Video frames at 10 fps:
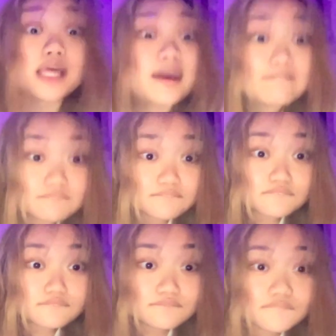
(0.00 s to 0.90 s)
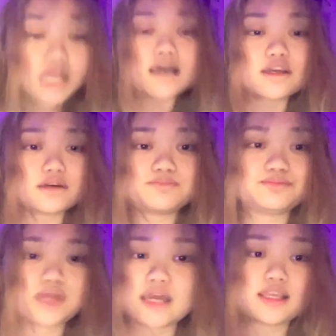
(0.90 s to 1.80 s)
like, I,
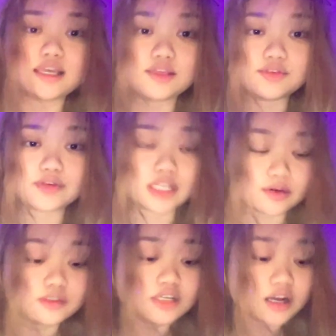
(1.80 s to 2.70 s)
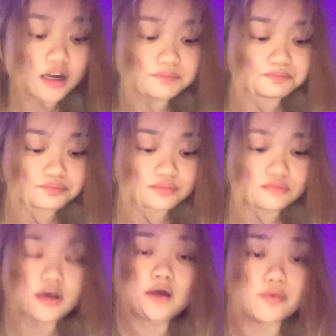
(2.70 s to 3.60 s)
I can't even right now. Um,
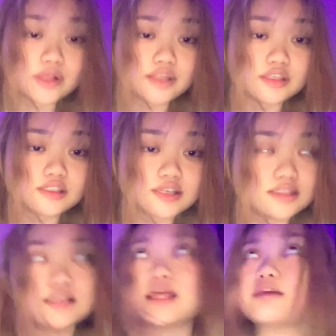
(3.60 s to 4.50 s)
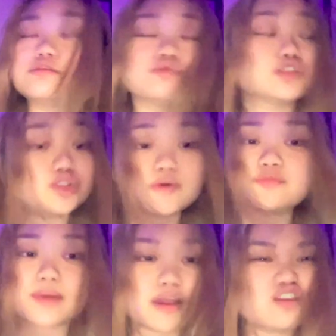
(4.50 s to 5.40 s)
but I will get these done, and I will do it for my